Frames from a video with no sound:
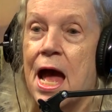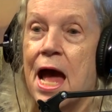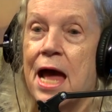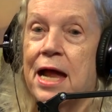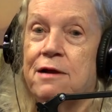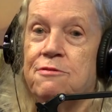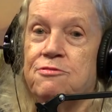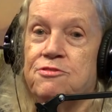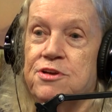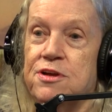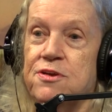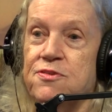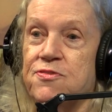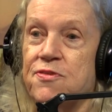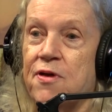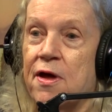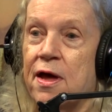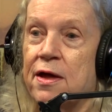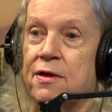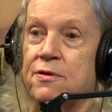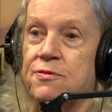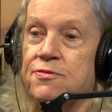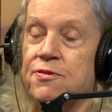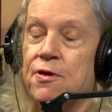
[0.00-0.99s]
And if she
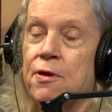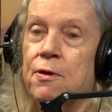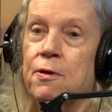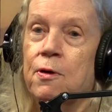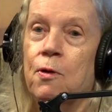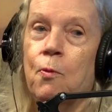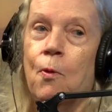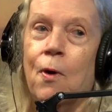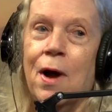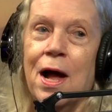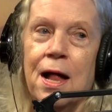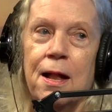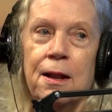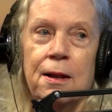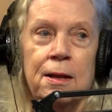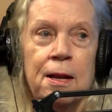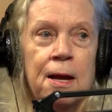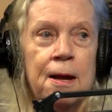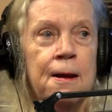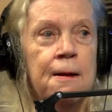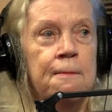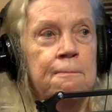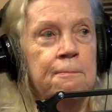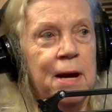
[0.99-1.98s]
says,
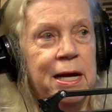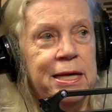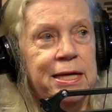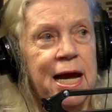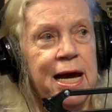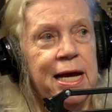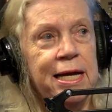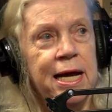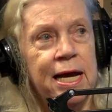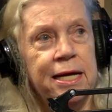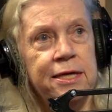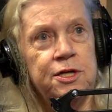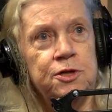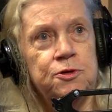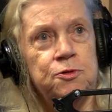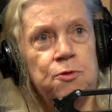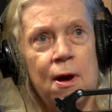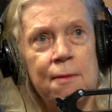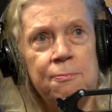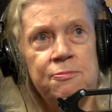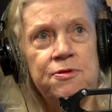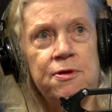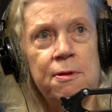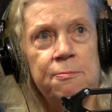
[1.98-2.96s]
well, my dad had to
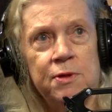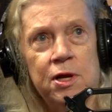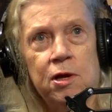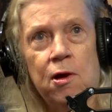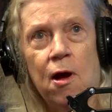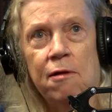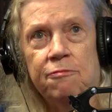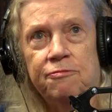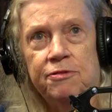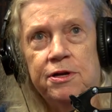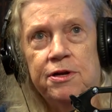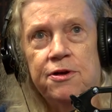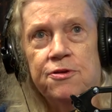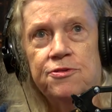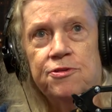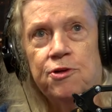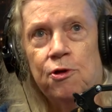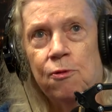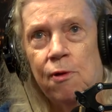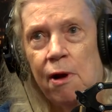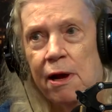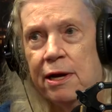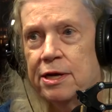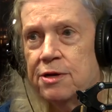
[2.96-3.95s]
drop something off at his
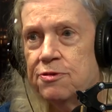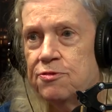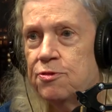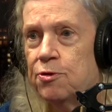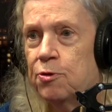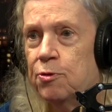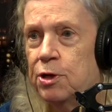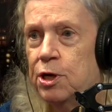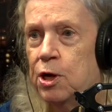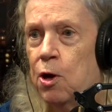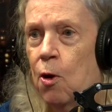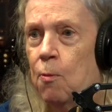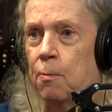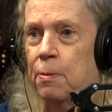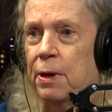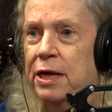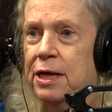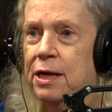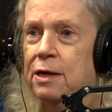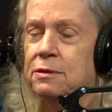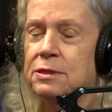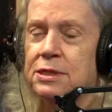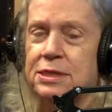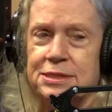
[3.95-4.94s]
karate studio,
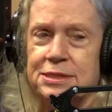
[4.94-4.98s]
but he